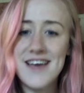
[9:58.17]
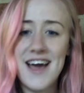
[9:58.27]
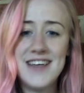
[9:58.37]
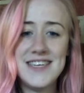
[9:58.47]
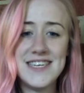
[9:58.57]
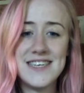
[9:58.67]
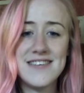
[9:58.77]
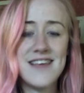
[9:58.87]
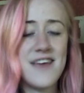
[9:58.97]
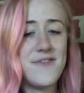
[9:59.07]
ideas,
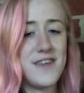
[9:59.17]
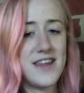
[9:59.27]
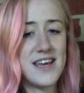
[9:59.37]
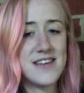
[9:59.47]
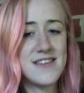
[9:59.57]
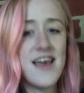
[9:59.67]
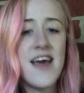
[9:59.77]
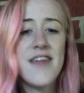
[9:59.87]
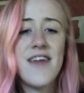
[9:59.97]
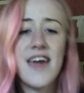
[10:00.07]
and feelings
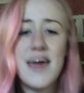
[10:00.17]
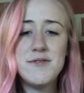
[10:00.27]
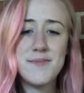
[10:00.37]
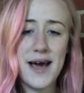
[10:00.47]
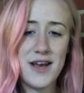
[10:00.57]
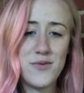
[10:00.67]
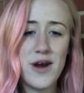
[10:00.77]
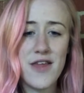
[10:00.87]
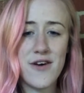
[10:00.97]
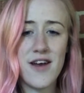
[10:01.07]
that came to mind
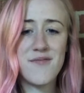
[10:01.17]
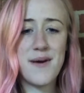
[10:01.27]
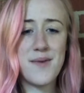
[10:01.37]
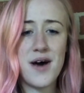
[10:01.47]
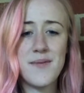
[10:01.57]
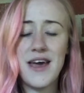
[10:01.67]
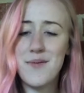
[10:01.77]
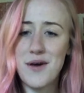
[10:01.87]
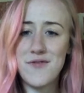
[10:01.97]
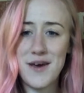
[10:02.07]
when I thought of my mom
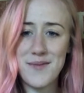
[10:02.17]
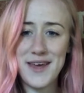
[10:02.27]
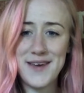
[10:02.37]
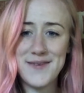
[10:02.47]
and my family.